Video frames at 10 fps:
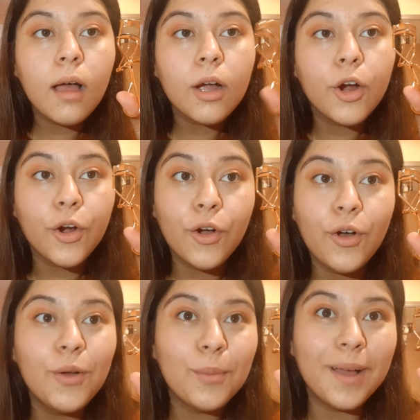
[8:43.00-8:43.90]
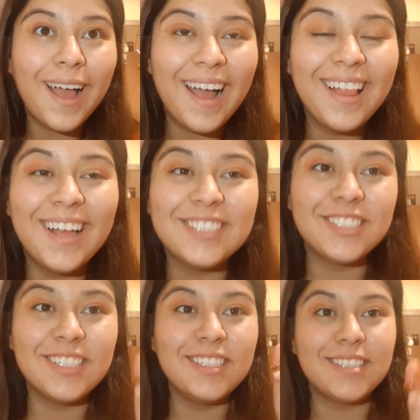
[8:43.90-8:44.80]
curl my
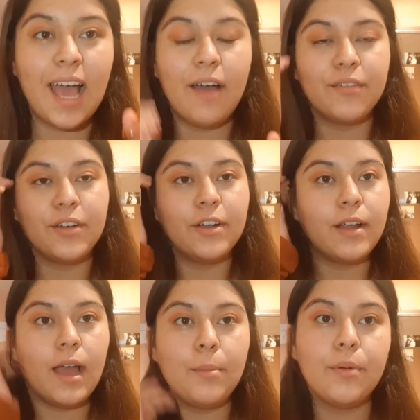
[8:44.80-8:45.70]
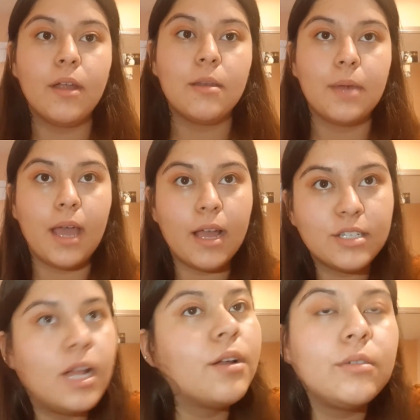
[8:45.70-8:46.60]
eyelashes after I put on my
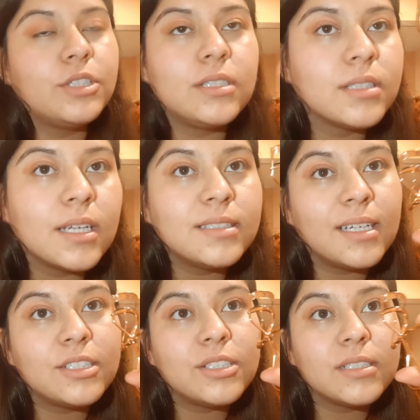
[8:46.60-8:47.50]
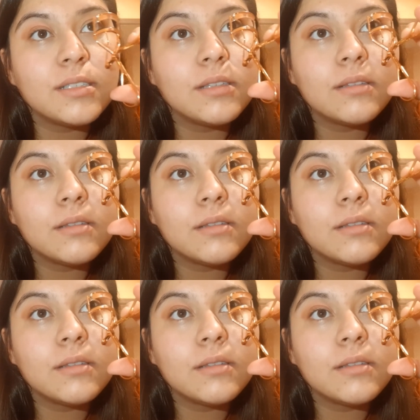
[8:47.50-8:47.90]
eyeshadow, just because that's just